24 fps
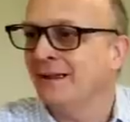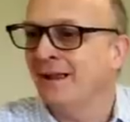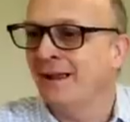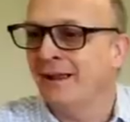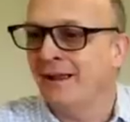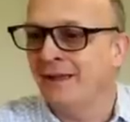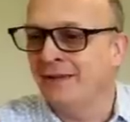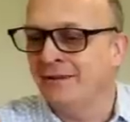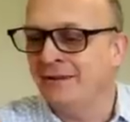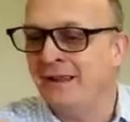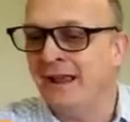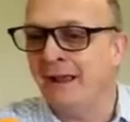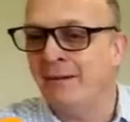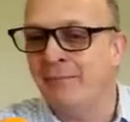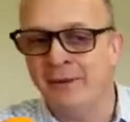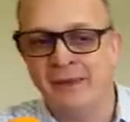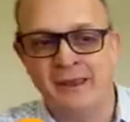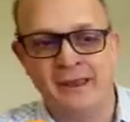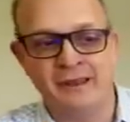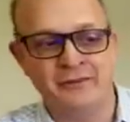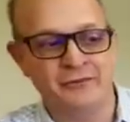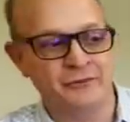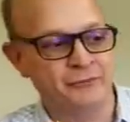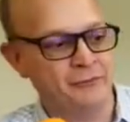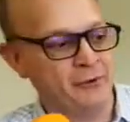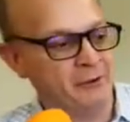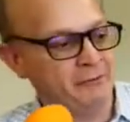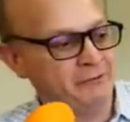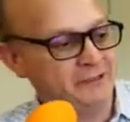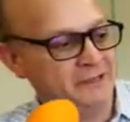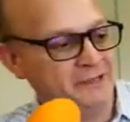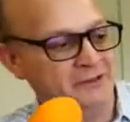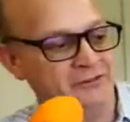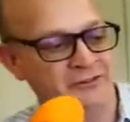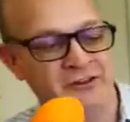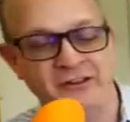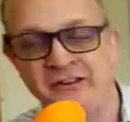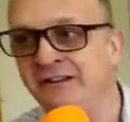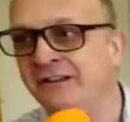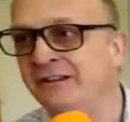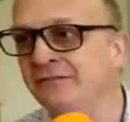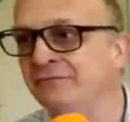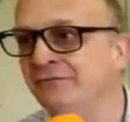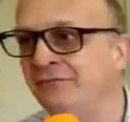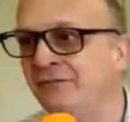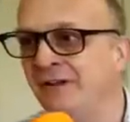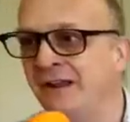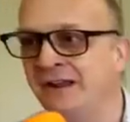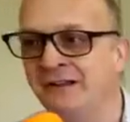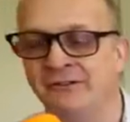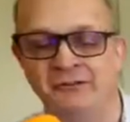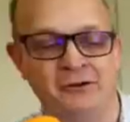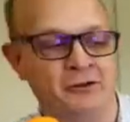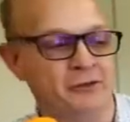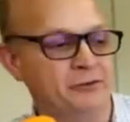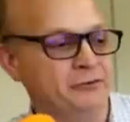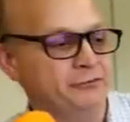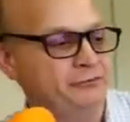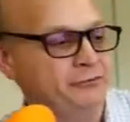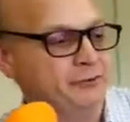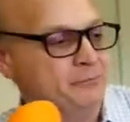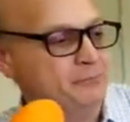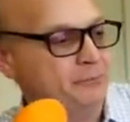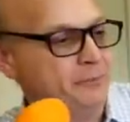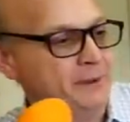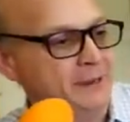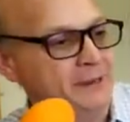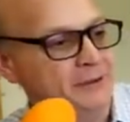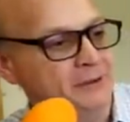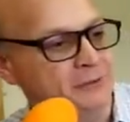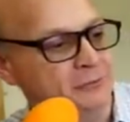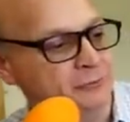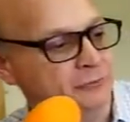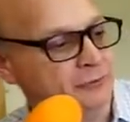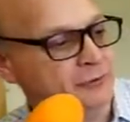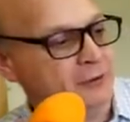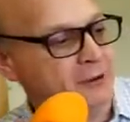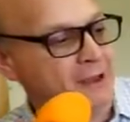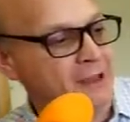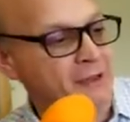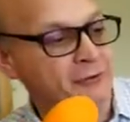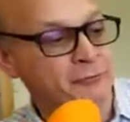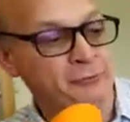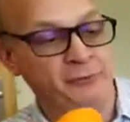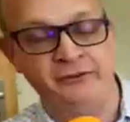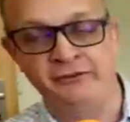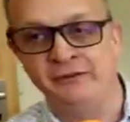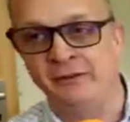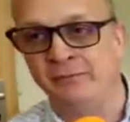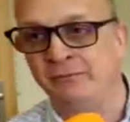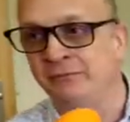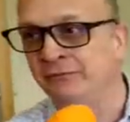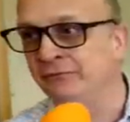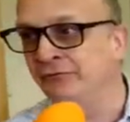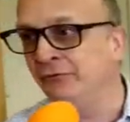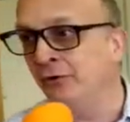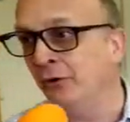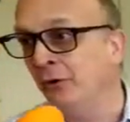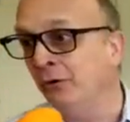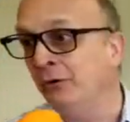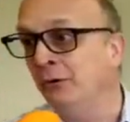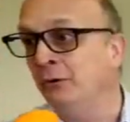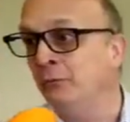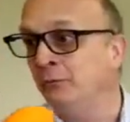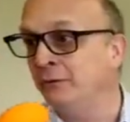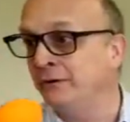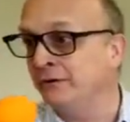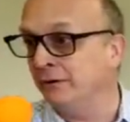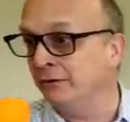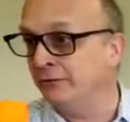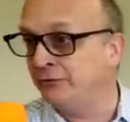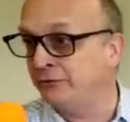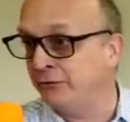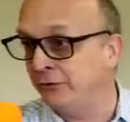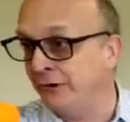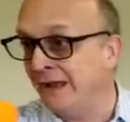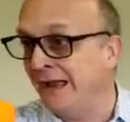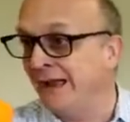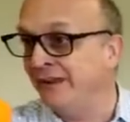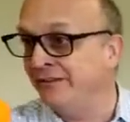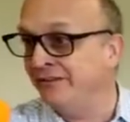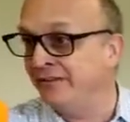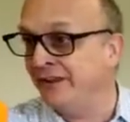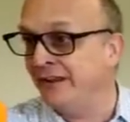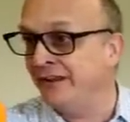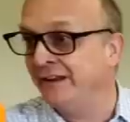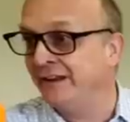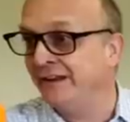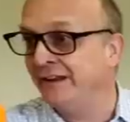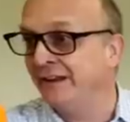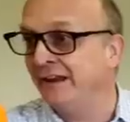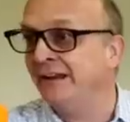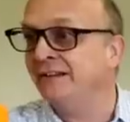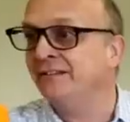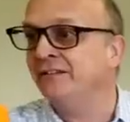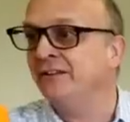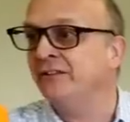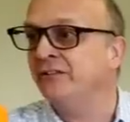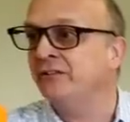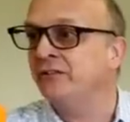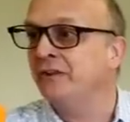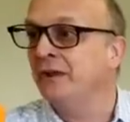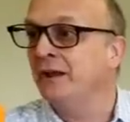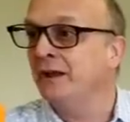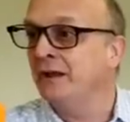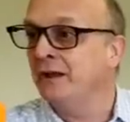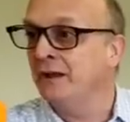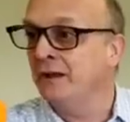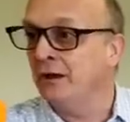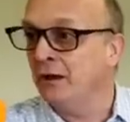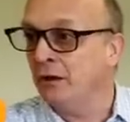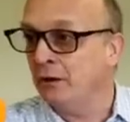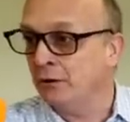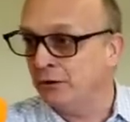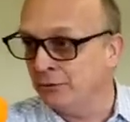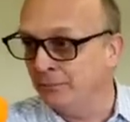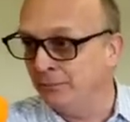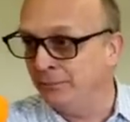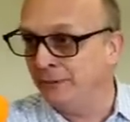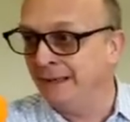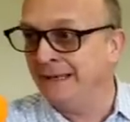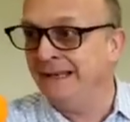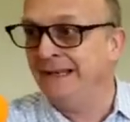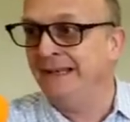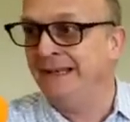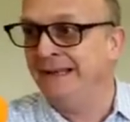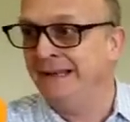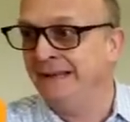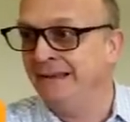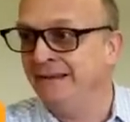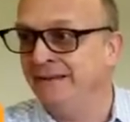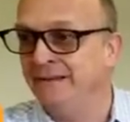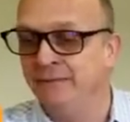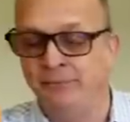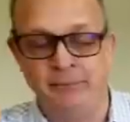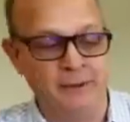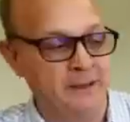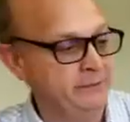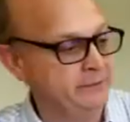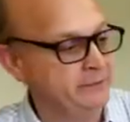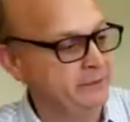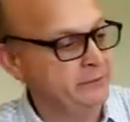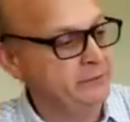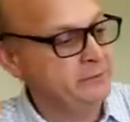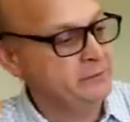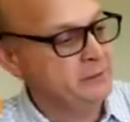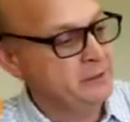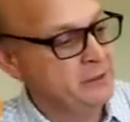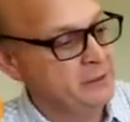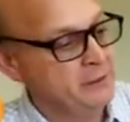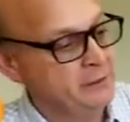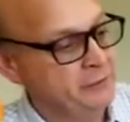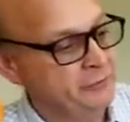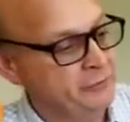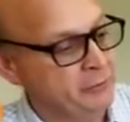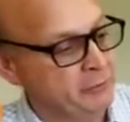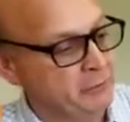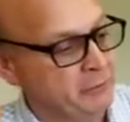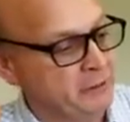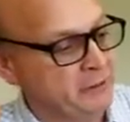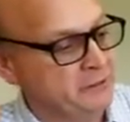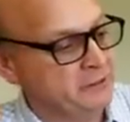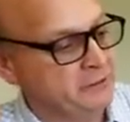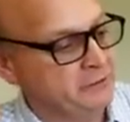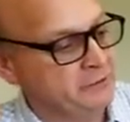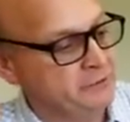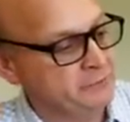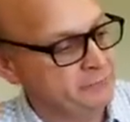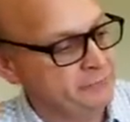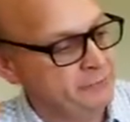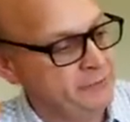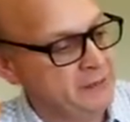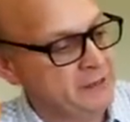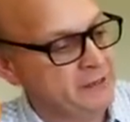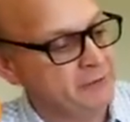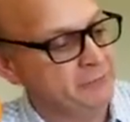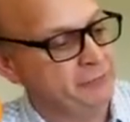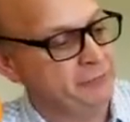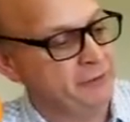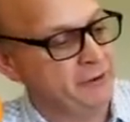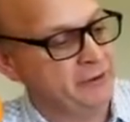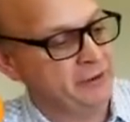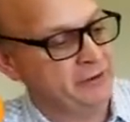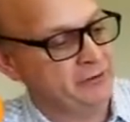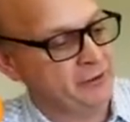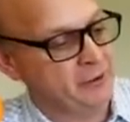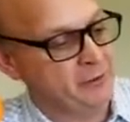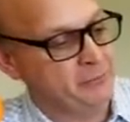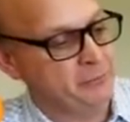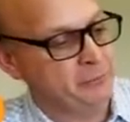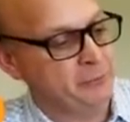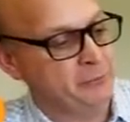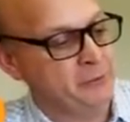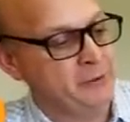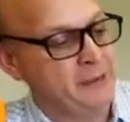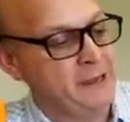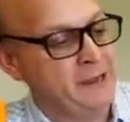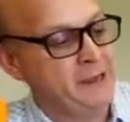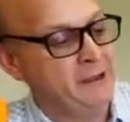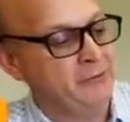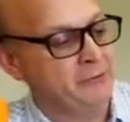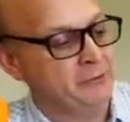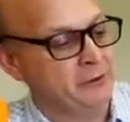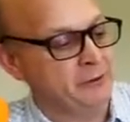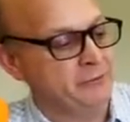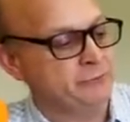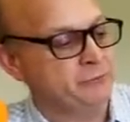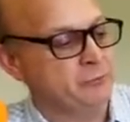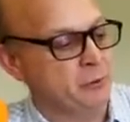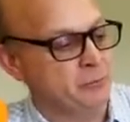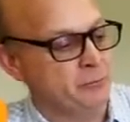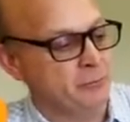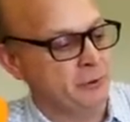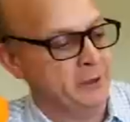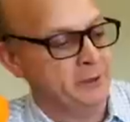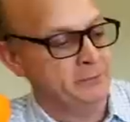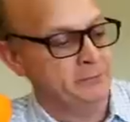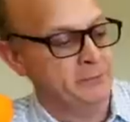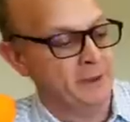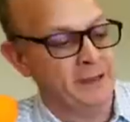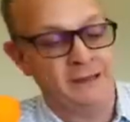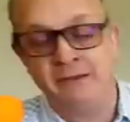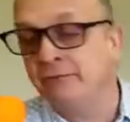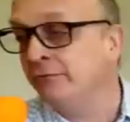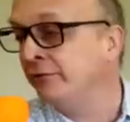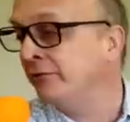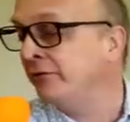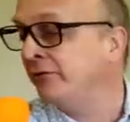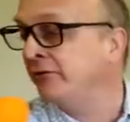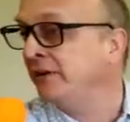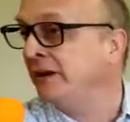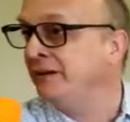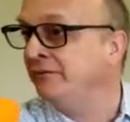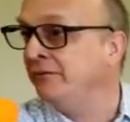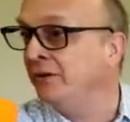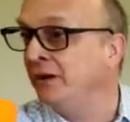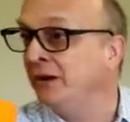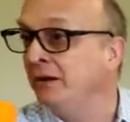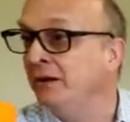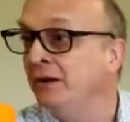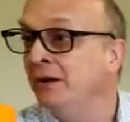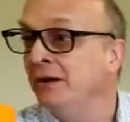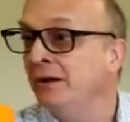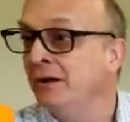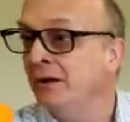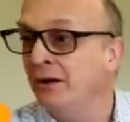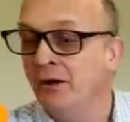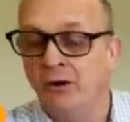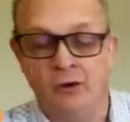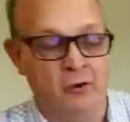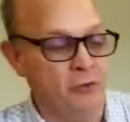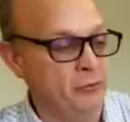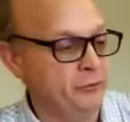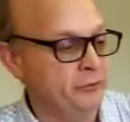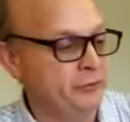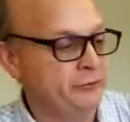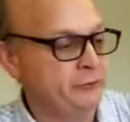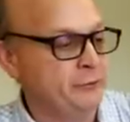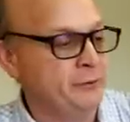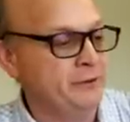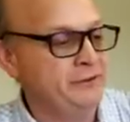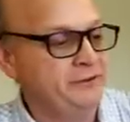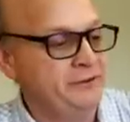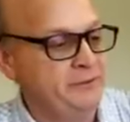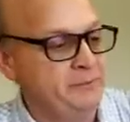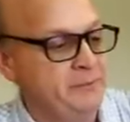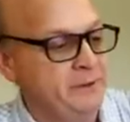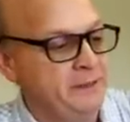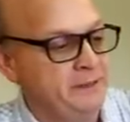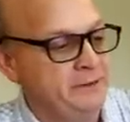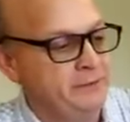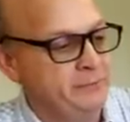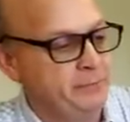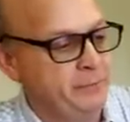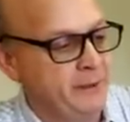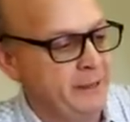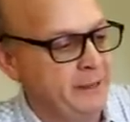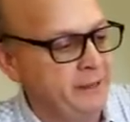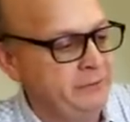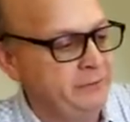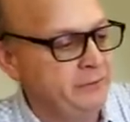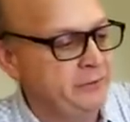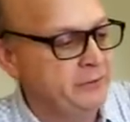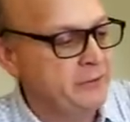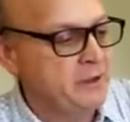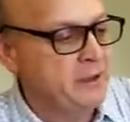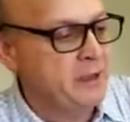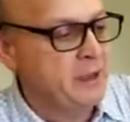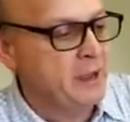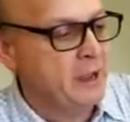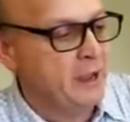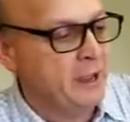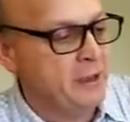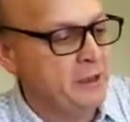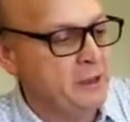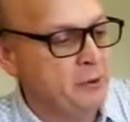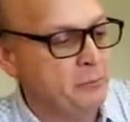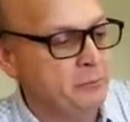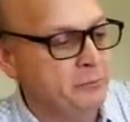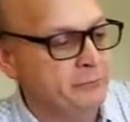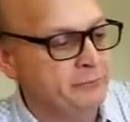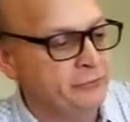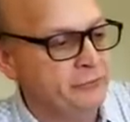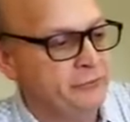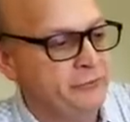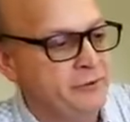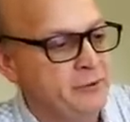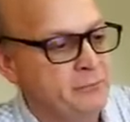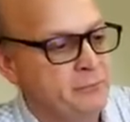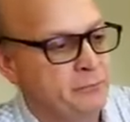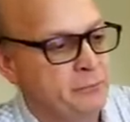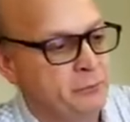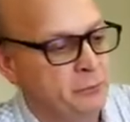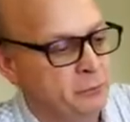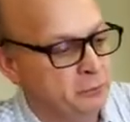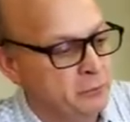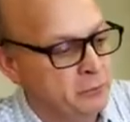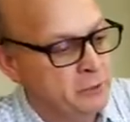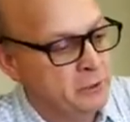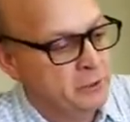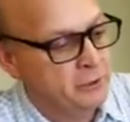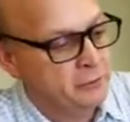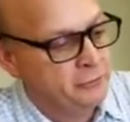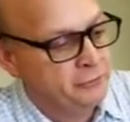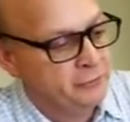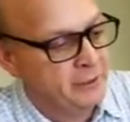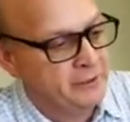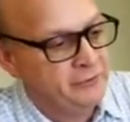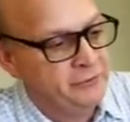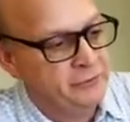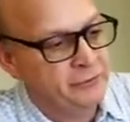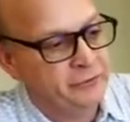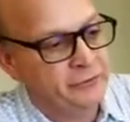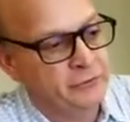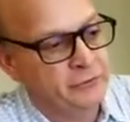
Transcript: Yeah, but that's very easy to configure on the front panel. So as we said before, we've got 3 antenna connectors, completely independent. So I can configure, for an example here, I've got my main receiver on the 20 meter band, and then with a simple change of some